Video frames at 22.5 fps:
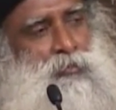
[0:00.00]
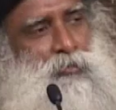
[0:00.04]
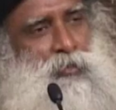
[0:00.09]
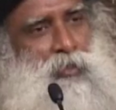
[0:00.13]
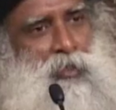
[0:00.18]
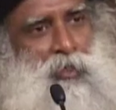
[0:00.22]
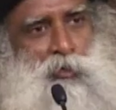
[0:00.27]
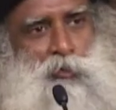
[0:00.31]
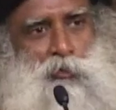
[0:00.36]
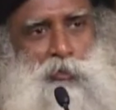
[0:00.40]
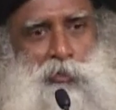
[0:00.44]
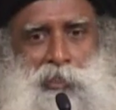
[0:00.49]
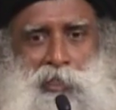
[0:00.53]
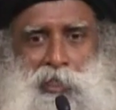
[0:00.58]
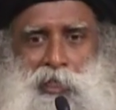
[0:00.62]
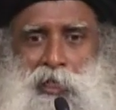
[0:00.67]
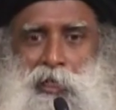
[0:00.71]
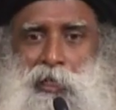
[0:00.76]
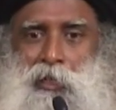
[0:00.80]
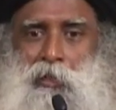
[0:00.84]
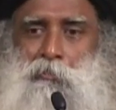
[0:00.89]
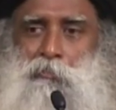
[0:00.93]
it looks
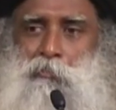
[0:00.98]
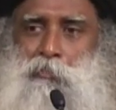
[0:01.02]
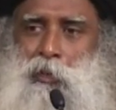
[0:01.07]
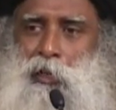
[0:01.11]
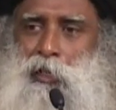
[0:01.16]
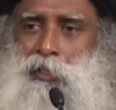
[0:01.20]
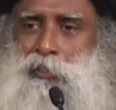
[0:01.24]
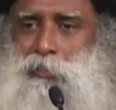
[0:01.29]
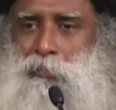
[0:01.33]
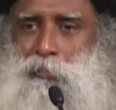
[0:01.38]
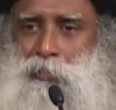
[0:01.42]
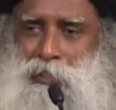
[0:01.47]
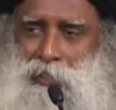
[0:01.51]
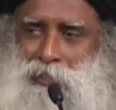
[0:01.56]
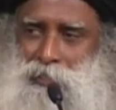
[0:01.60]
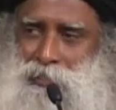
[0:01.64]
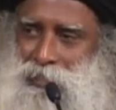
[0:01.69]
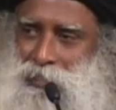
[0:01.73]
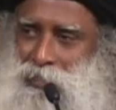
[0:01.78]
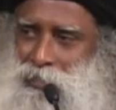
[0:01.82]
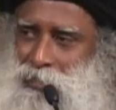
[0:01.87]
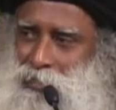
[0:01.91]
like an
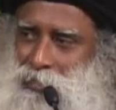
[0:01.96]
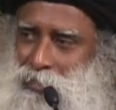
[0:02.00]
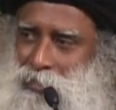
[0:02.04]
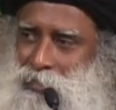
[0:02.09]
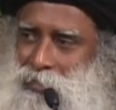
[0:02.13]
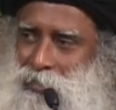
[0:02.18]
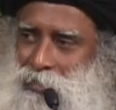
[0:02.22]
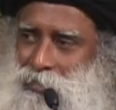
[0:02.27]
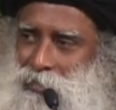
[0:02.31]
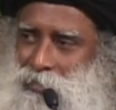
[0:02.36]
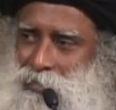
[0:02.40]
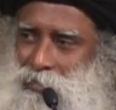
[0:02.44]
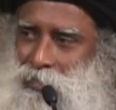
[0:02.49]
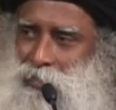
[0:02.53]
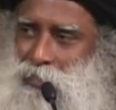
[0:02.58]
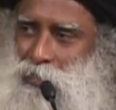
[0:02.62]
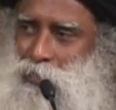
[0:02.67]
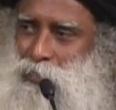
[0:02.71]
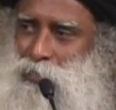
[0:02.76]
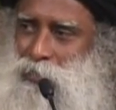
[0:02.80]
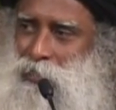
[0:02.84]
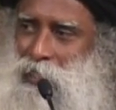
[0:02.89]
impossibility.
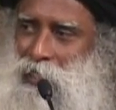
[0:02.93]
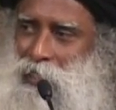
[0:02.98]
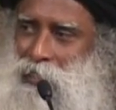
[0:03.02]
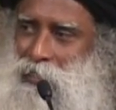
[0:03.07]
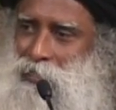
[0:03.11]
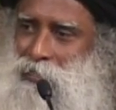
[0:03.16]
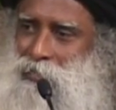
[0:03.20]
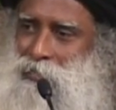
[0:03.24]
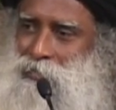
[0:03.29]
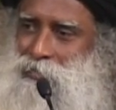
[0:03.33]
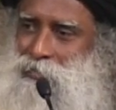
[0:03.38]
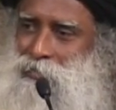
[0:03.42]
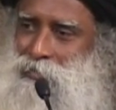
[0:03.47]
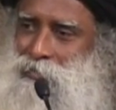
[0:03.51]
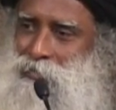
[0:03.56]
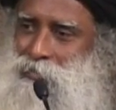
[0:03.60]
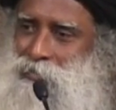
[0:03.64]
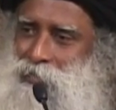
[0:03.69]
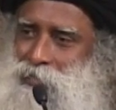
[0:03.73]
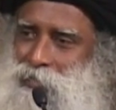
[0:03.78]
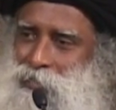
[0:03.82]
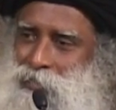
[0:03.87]
It looks like
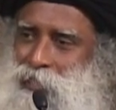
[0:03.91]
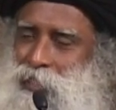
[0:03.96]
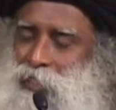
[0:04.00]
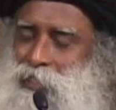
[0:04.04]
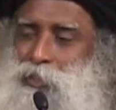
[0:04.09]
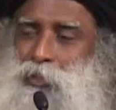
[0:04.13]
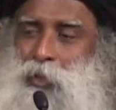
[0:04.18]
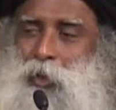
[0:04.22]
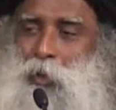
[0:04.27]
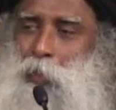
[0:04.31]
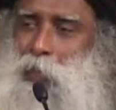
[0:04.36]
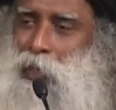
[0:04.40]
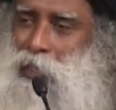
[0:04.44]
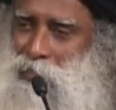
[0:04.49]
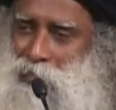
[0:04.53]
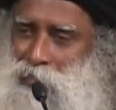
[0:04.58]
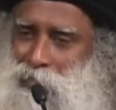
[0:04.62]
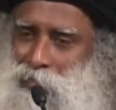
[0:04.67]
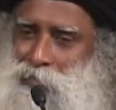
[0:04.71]
there's no way.